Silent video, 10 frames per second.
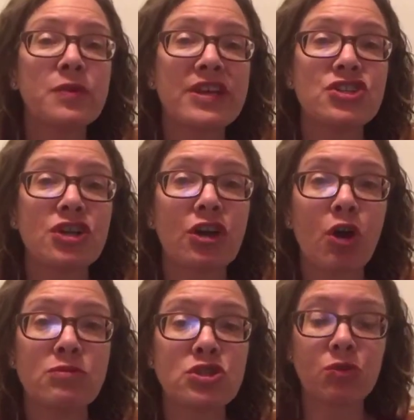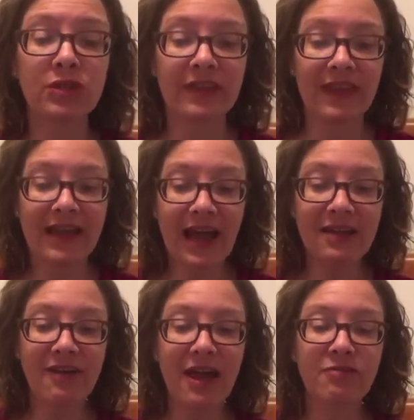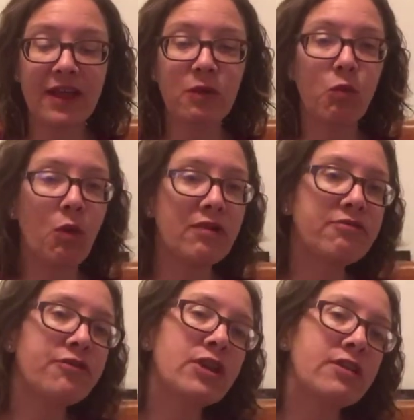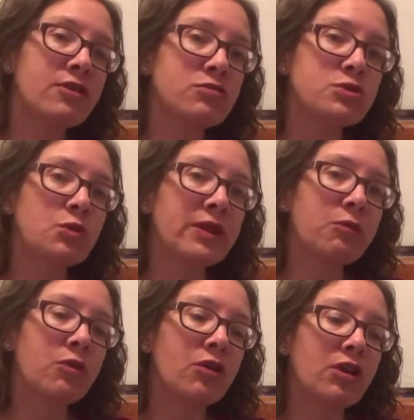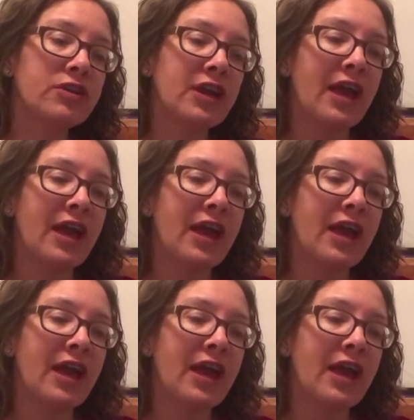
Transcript: when they start homeschooling, they kind of have like one foot in the homeschooling world,